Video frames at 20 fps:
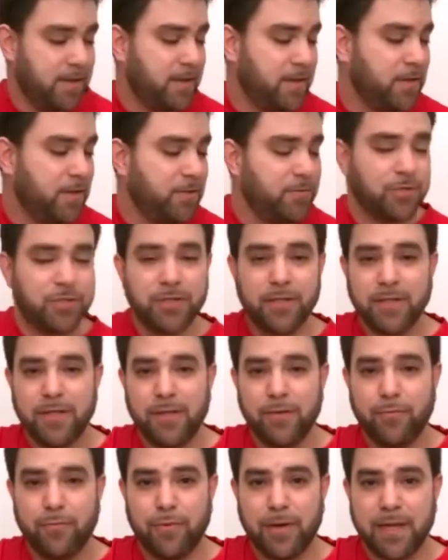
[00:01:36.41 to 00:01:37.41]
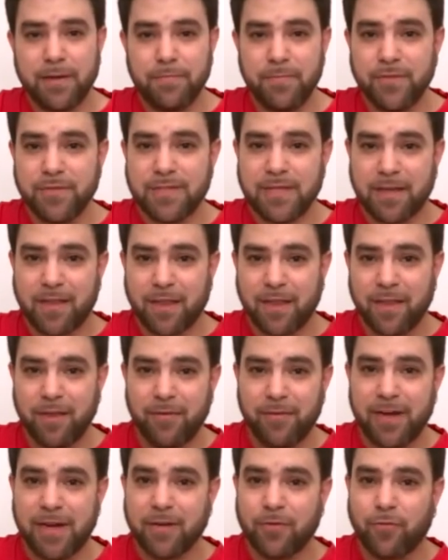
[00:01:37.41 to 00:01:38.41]
usually when music
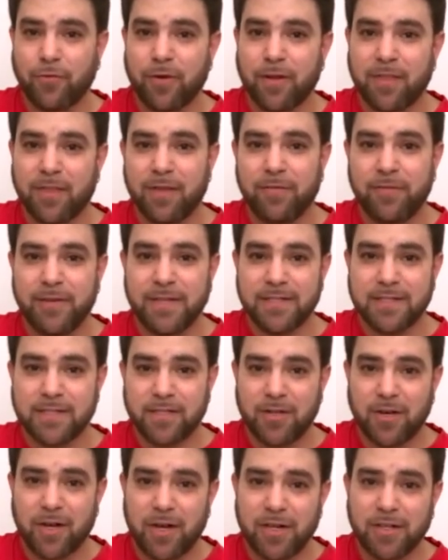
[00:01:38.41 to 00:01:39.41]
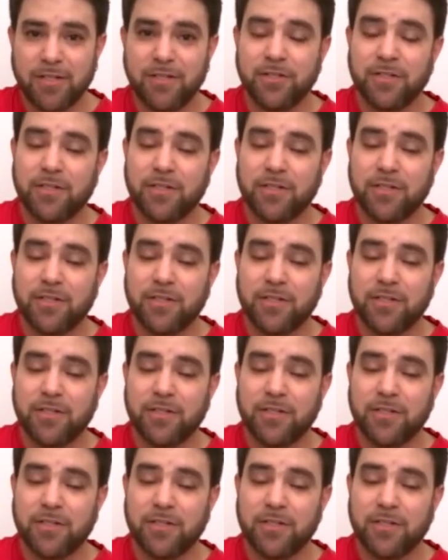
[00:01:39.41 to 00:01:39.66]
theory and chord theory is taught,